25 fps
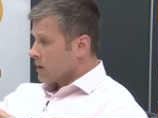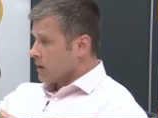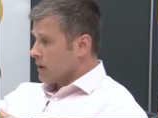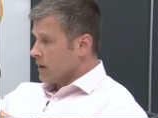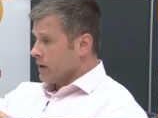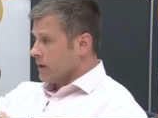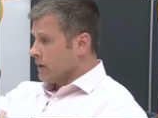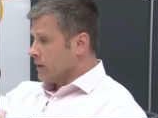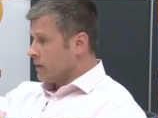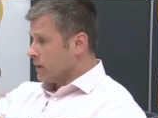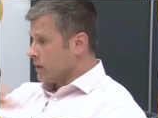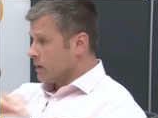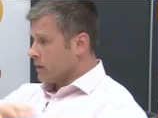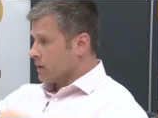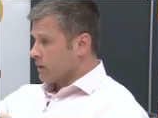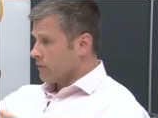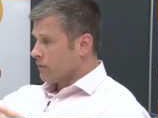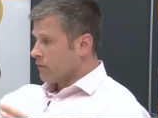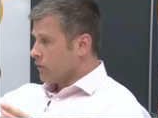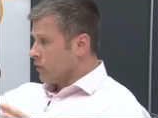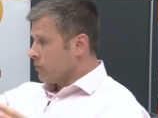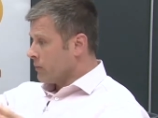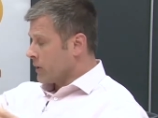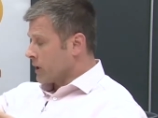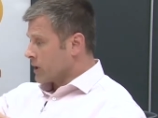in
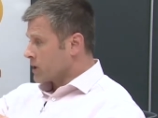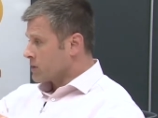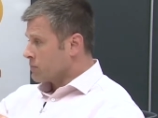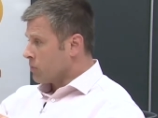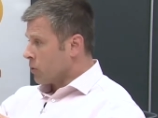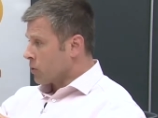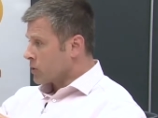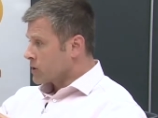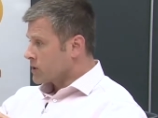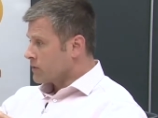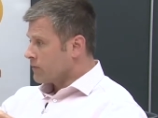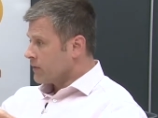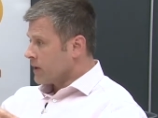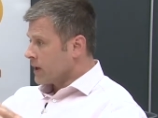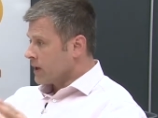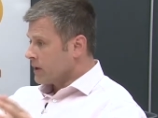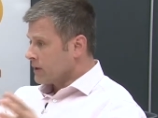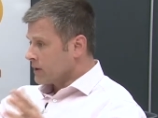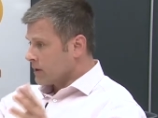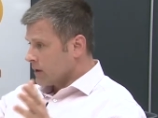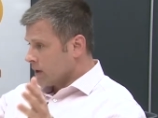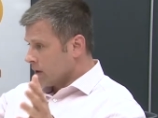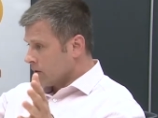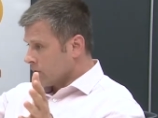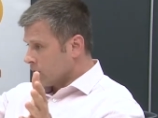filming a sports
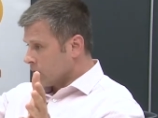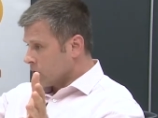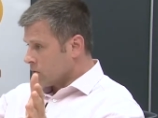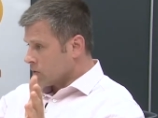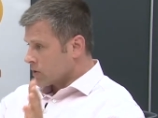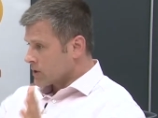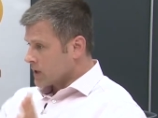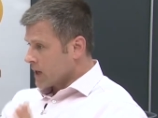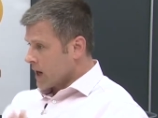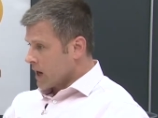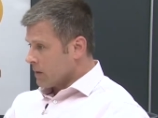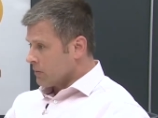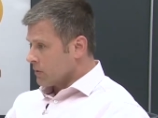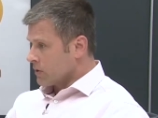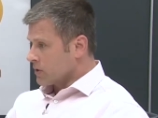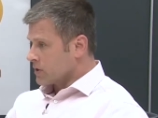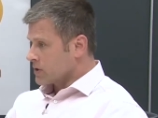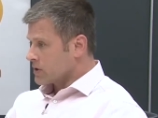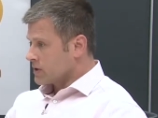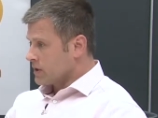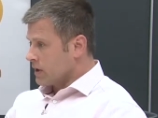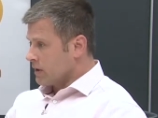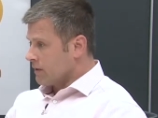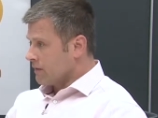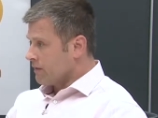event, those
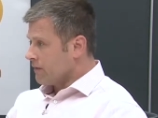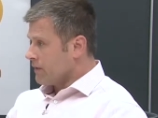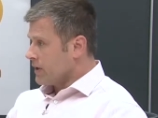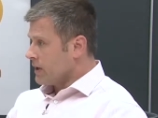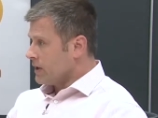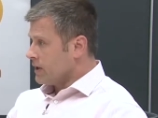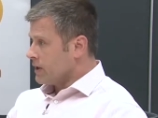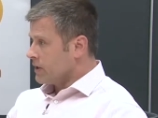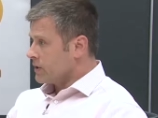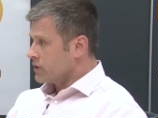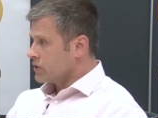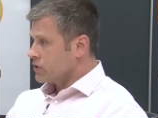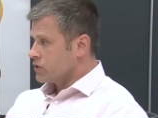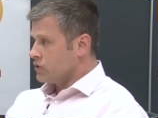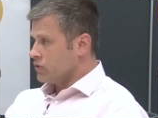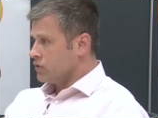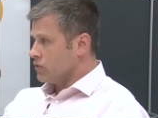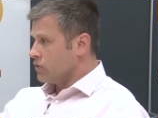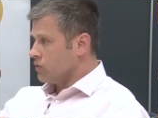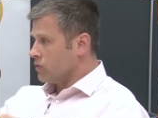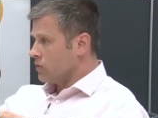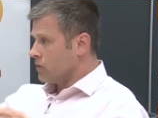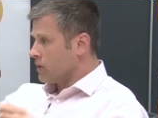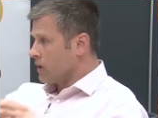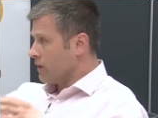cameras then feed
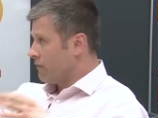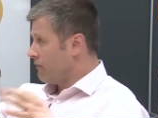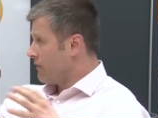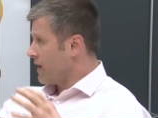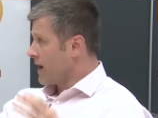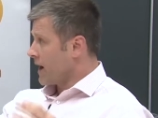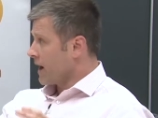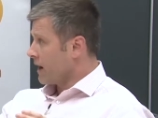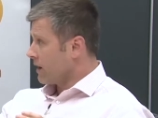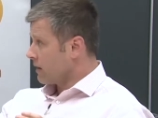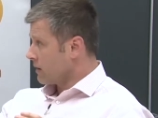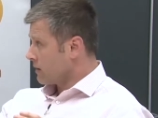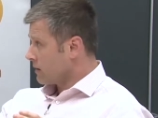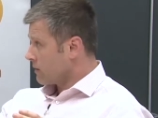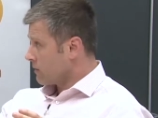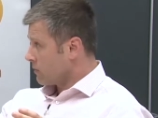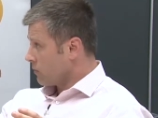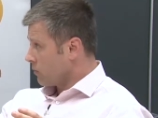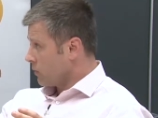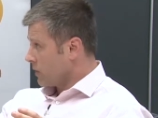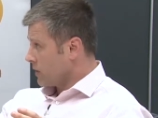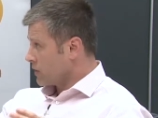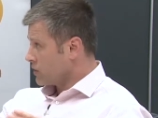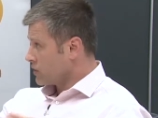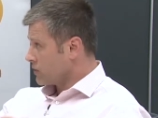into a van,
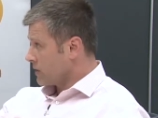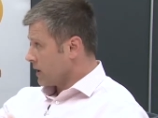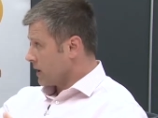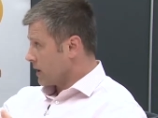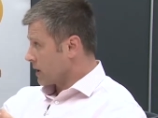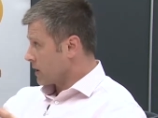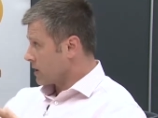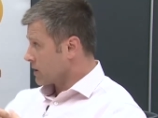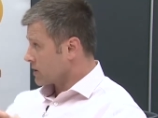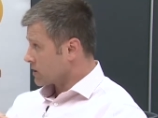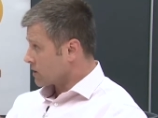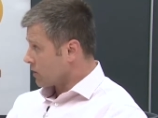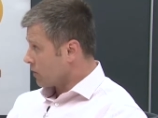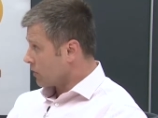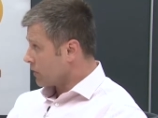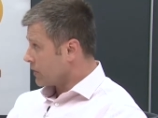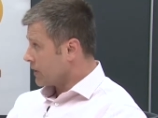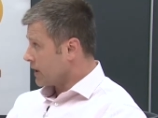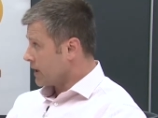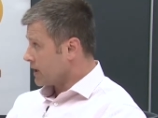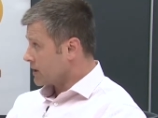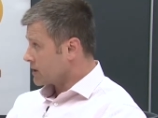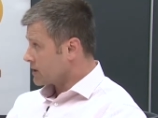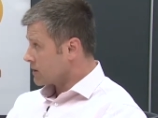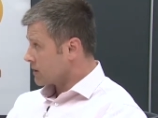which then
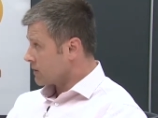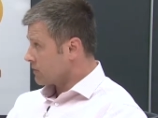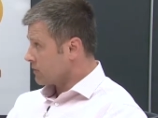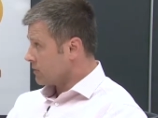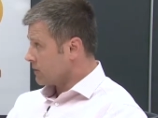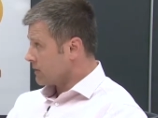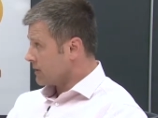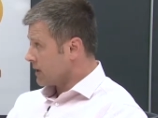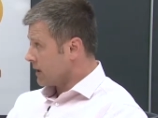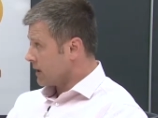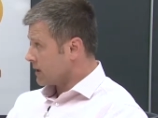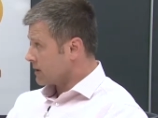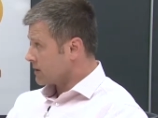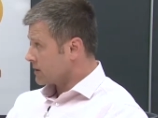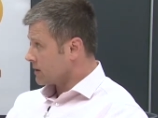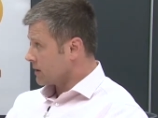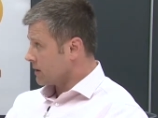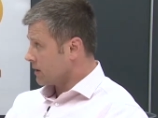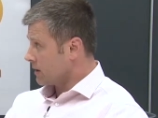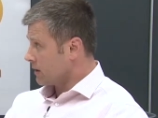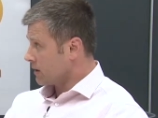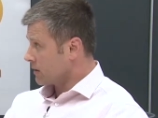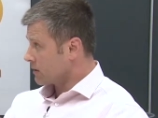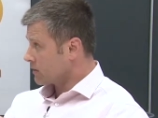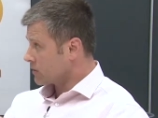consolidates that
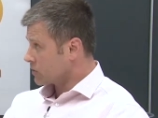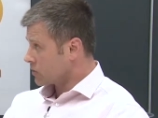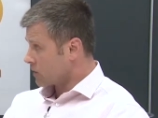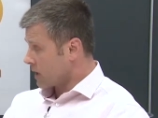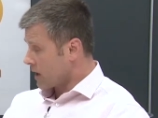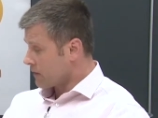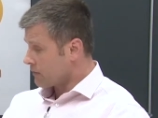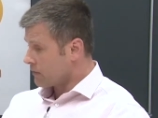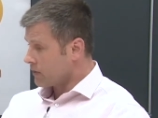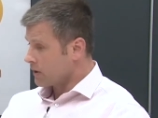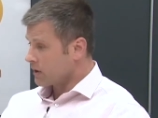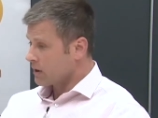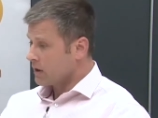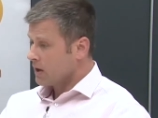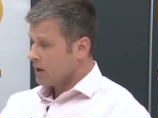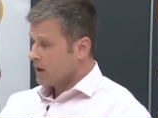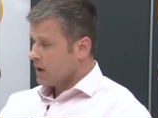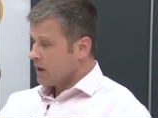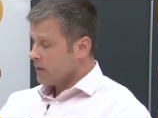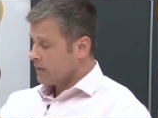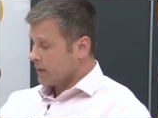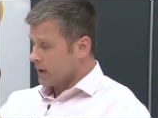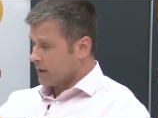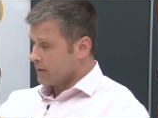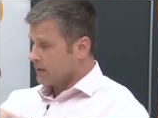traffic,
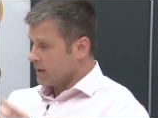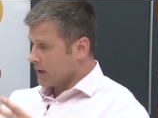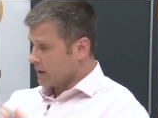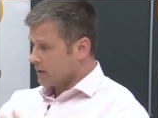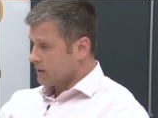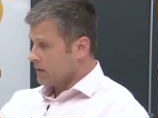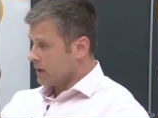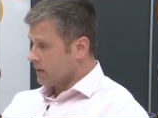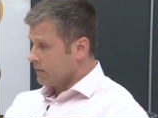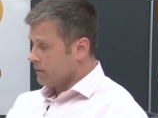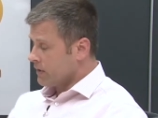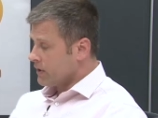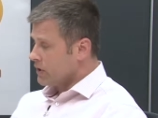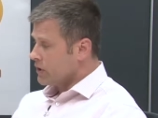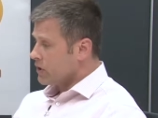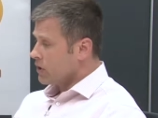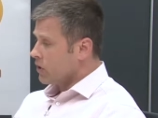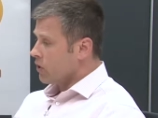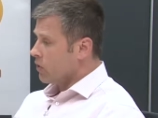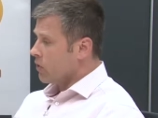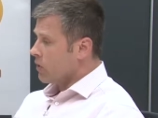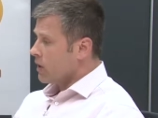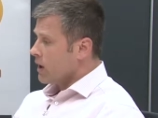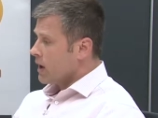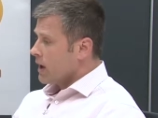that
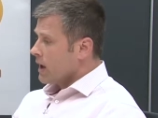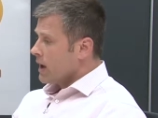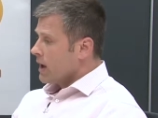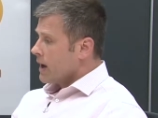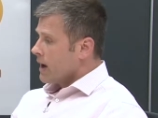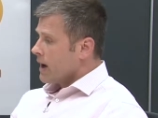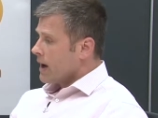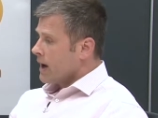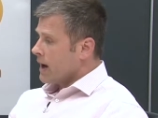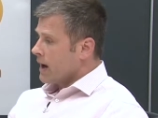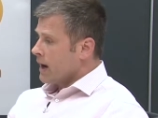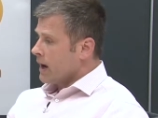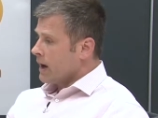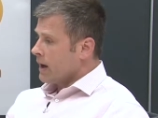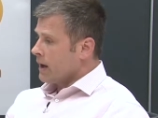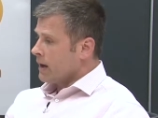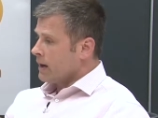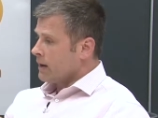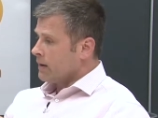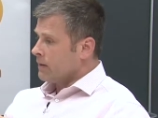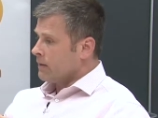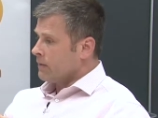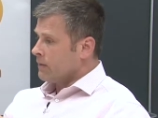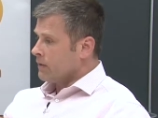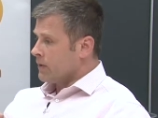video,
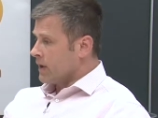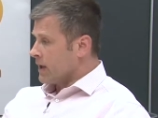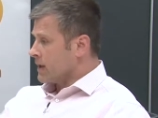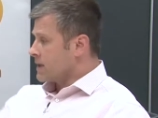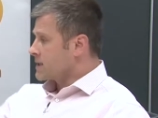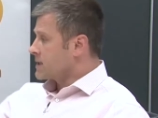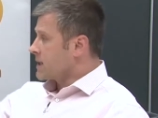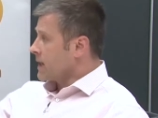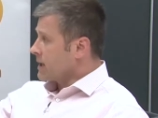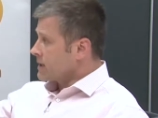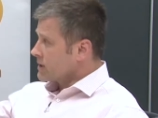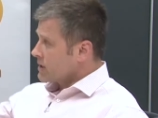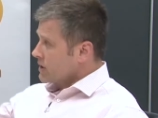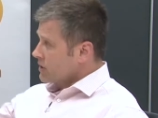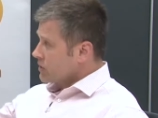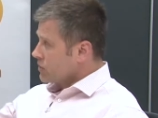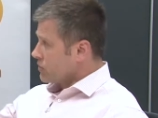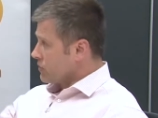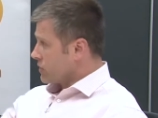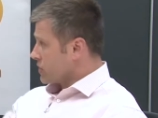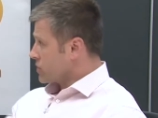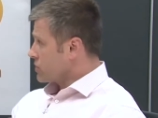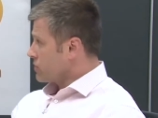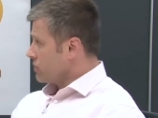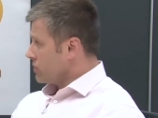and then sends it
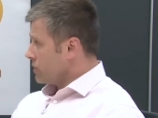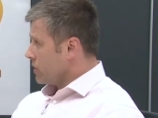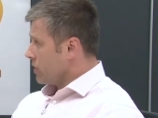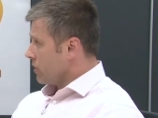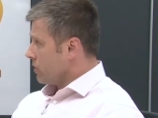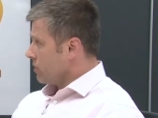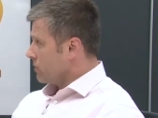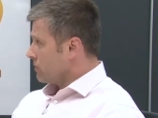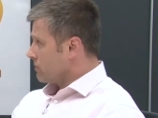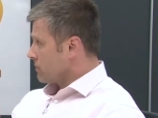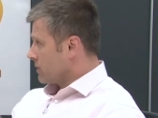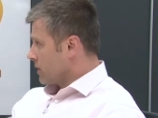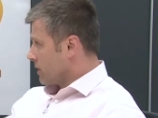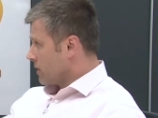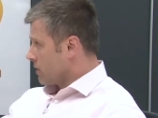to the studio,